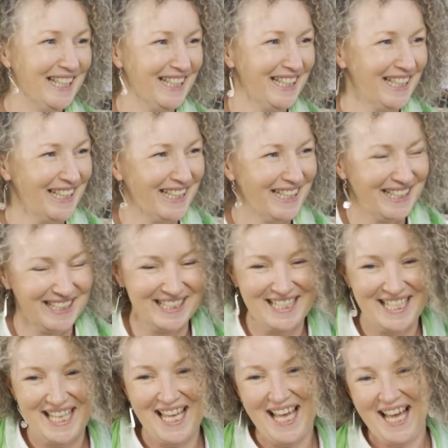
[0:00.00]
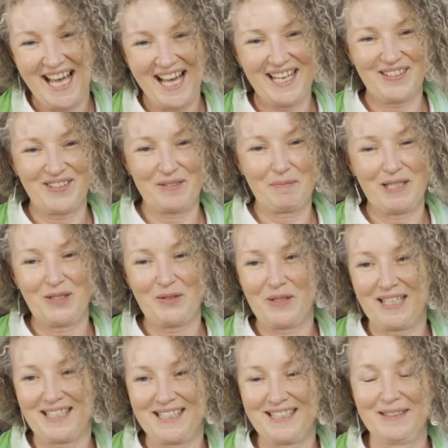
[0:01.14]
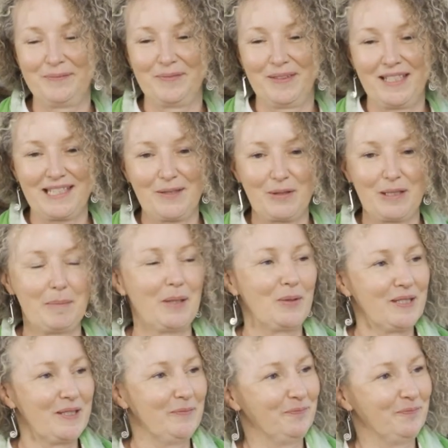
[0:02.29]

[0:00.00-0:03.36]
But I do like to get out and about.